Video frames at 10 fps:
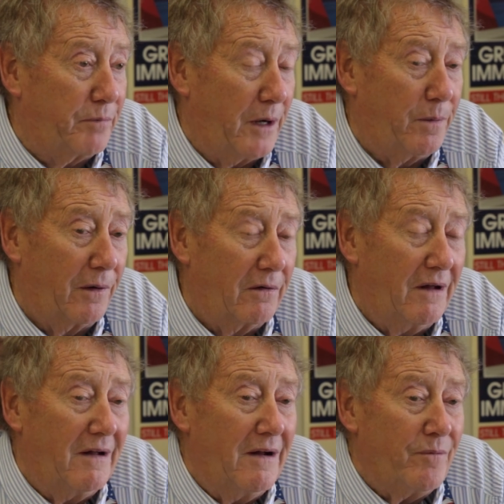People
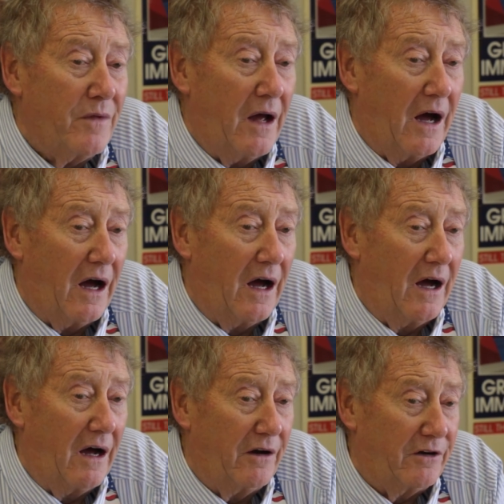
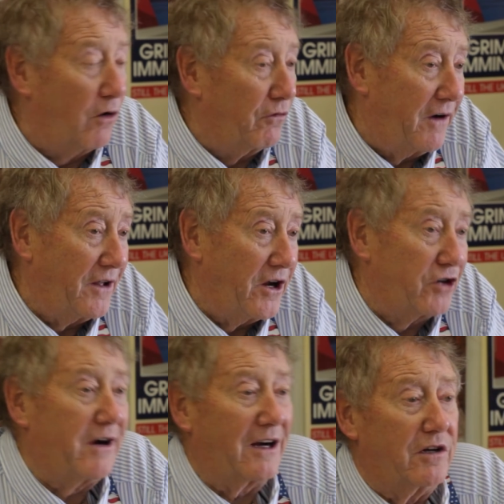don't find it
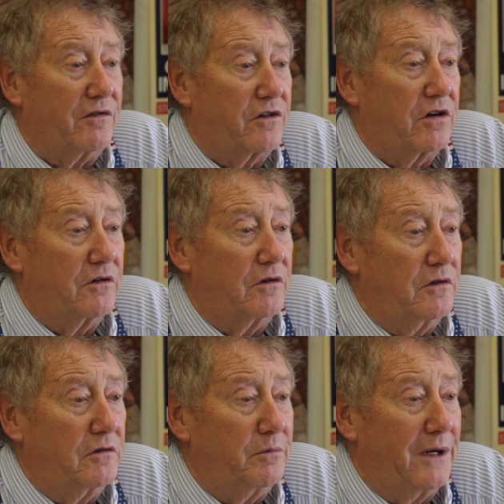attractive
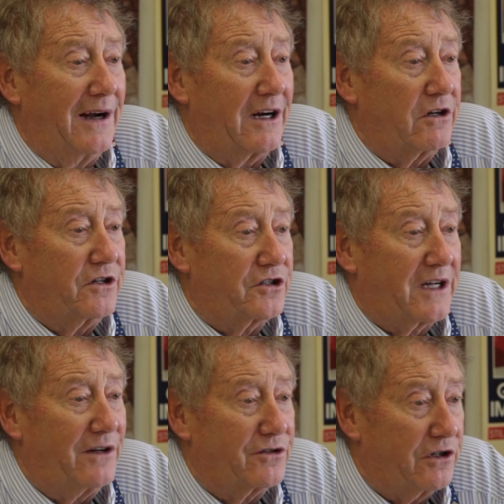to be elected as
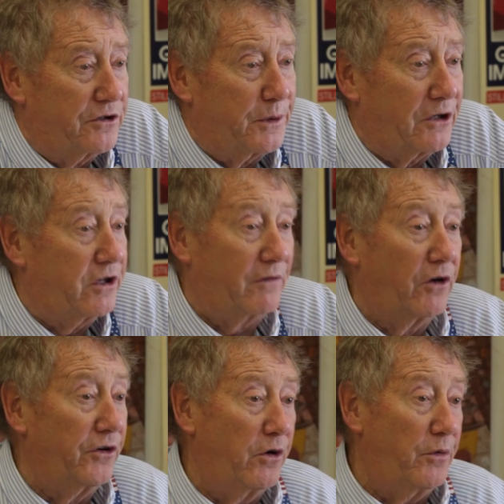councillors because they've
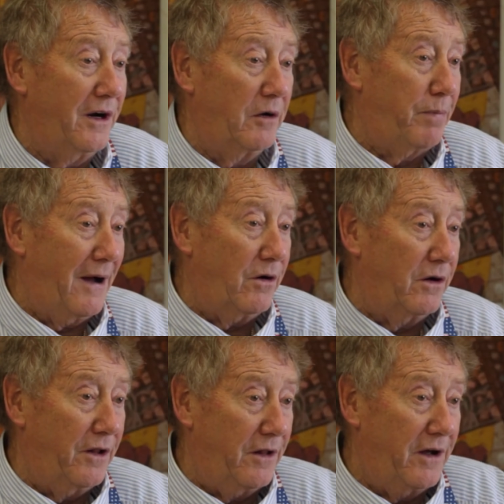got no real
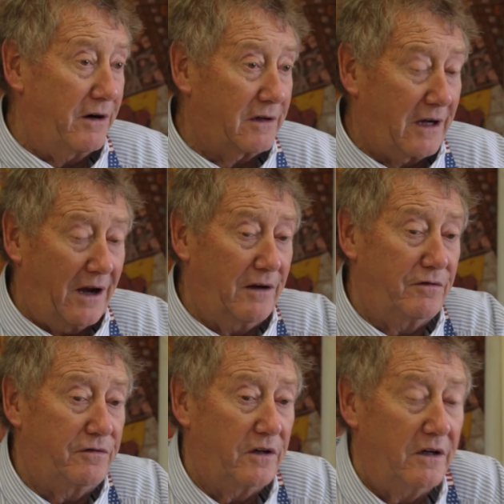power. They're kind
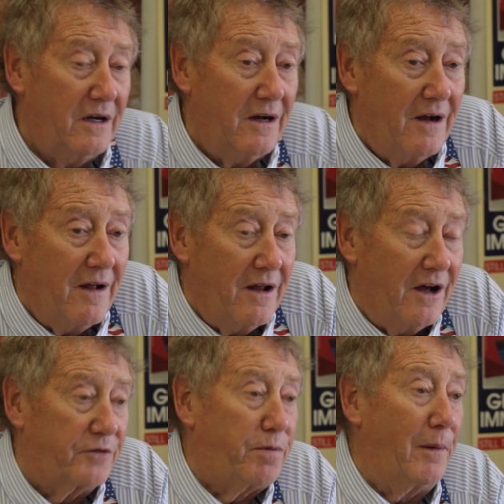of
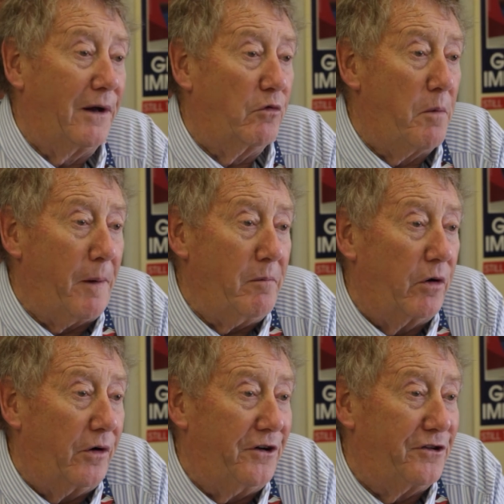as public whipping
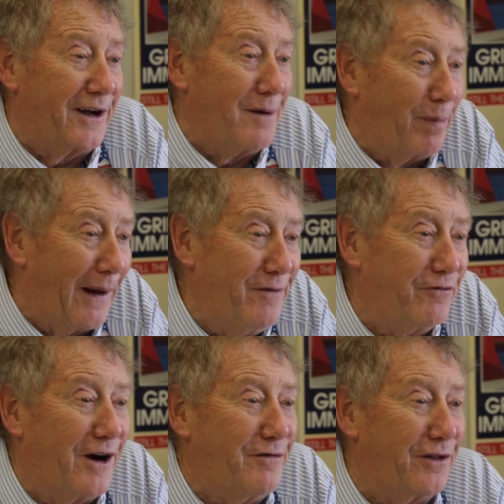boys. They get
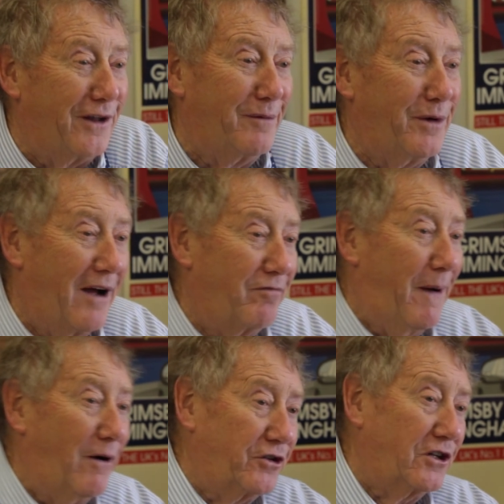blamed for everything but have
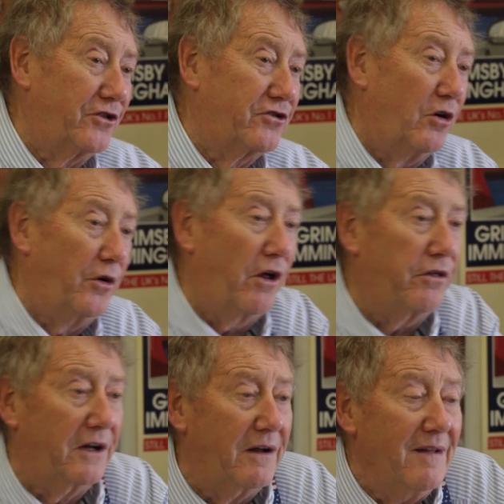power to control
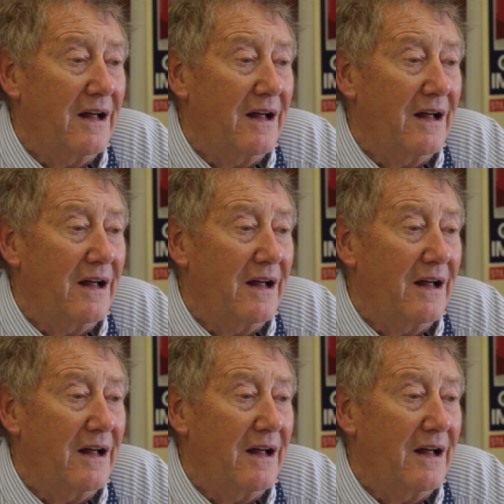nothing.